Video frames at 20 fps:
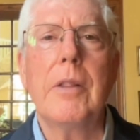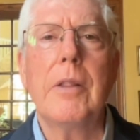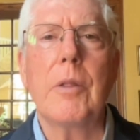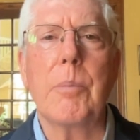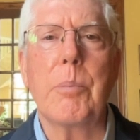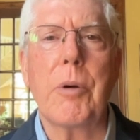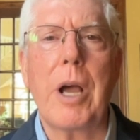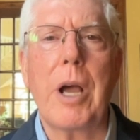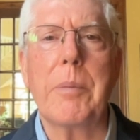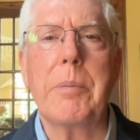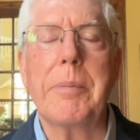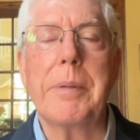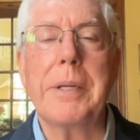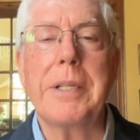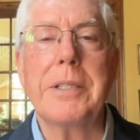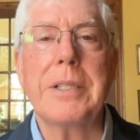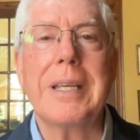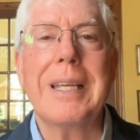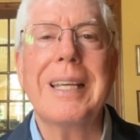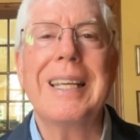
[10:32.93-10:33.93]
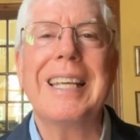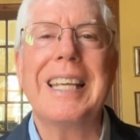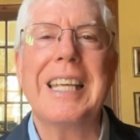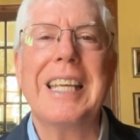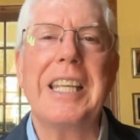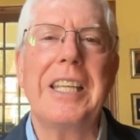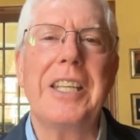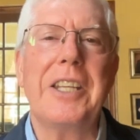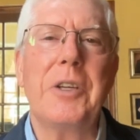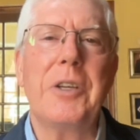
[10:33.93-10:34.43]
The problem is
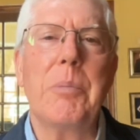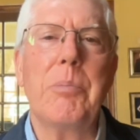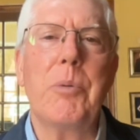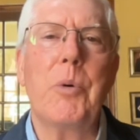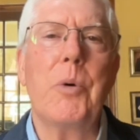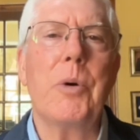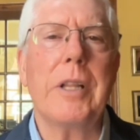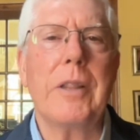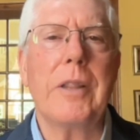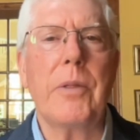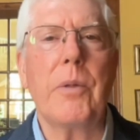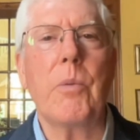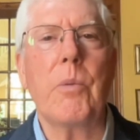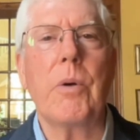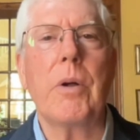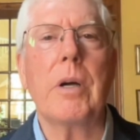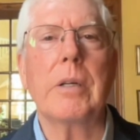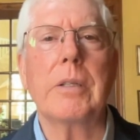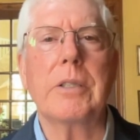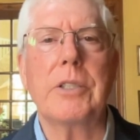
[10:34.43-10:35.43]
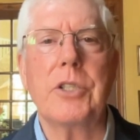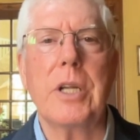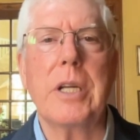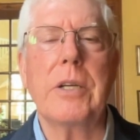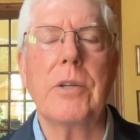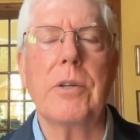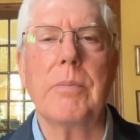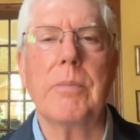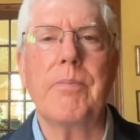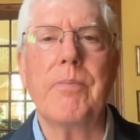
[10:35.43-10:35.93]
you're born in the wrong
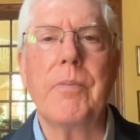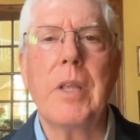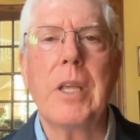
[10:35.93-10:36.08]
gender.